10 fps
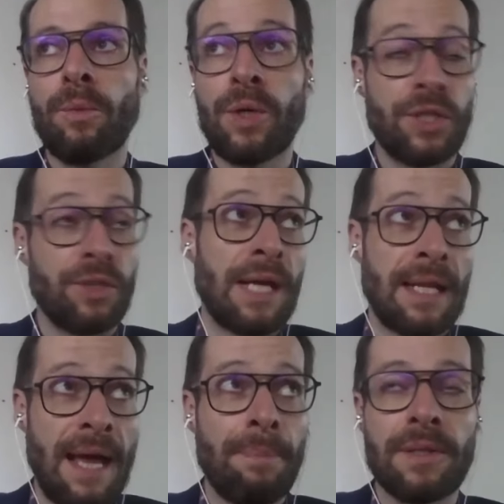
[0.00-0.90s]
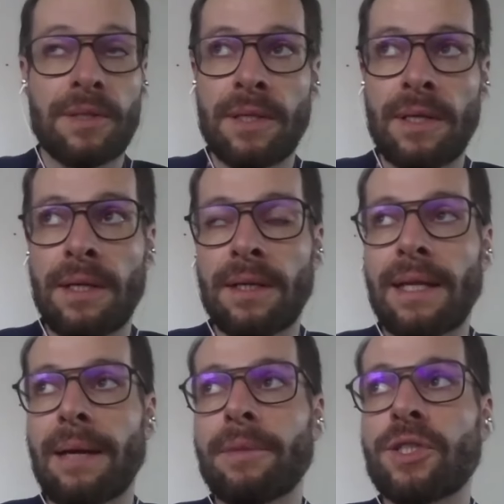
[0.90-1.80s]
which had happened in the
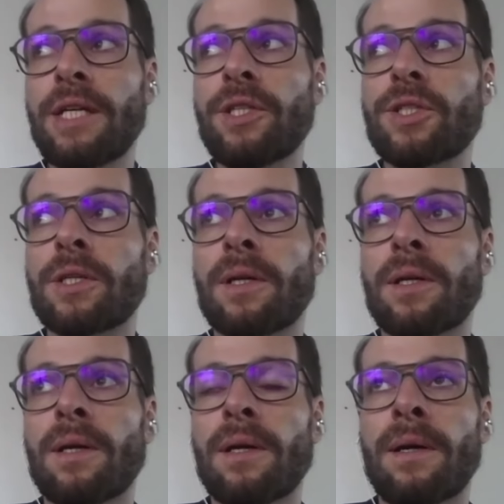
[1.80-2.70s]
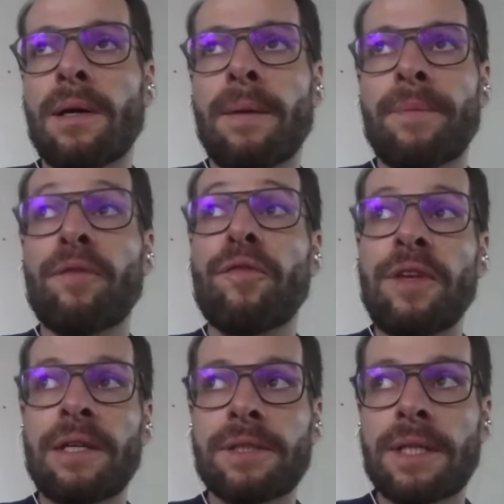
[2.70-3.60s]
climate change
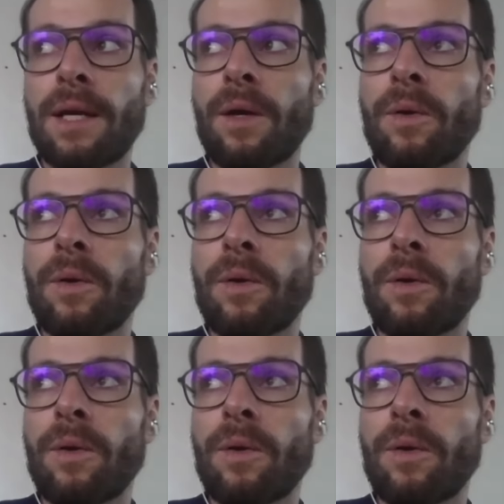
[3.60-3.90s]
field.